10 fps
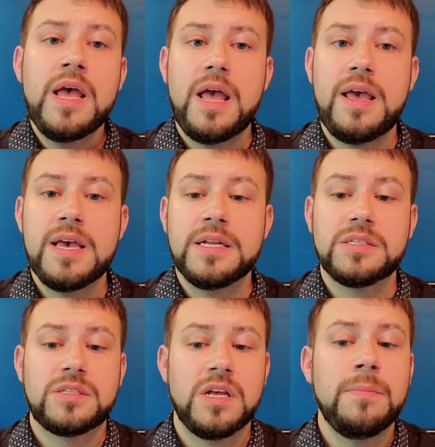and
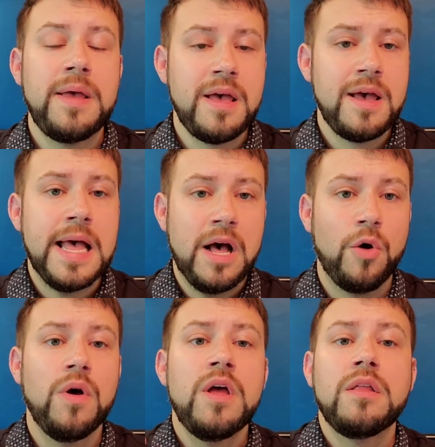
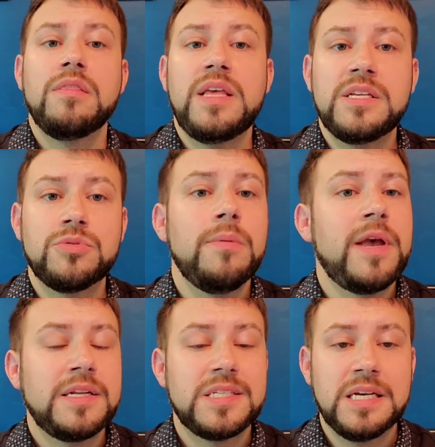somehow these
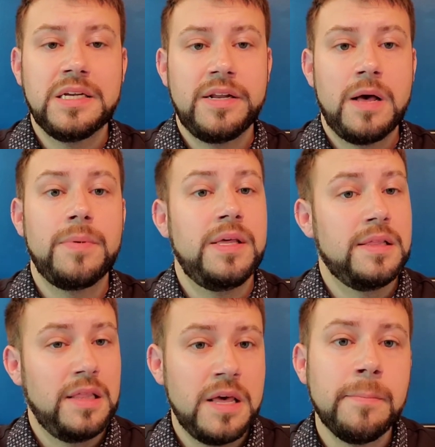remains ended up
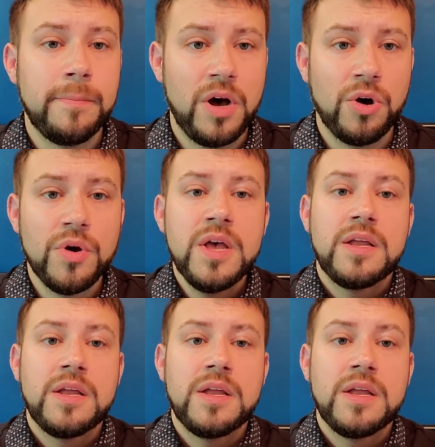in limbo.